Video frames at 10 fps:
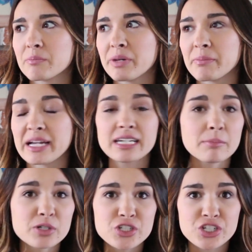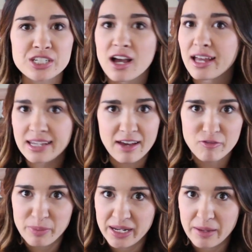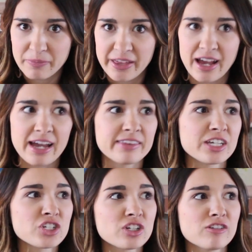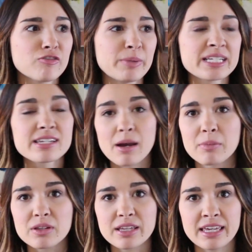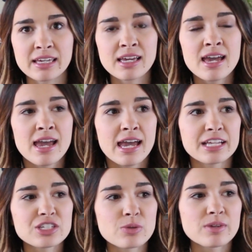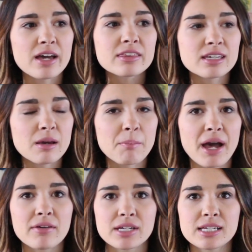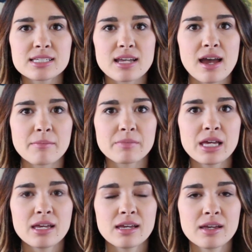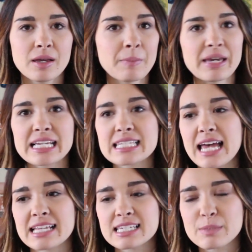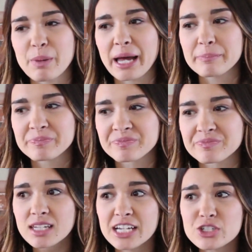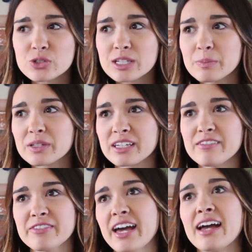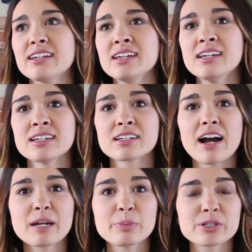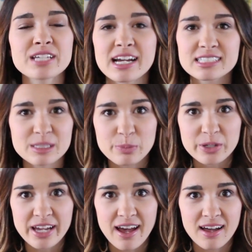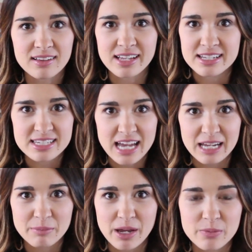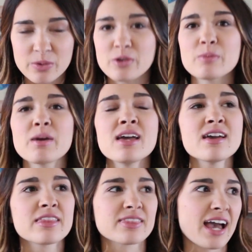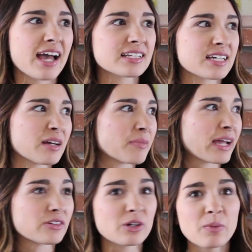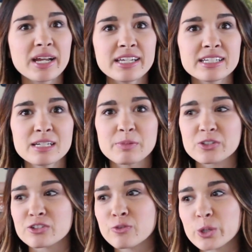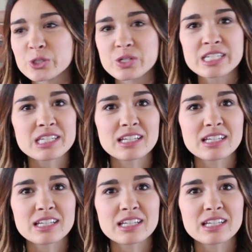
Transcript: But my numbers should not have been up that high. They should have been doubling. And so nothing about it makes sense. But I truly believe that God protected Brielle inside my womb, that I don't know what he did, built a fortress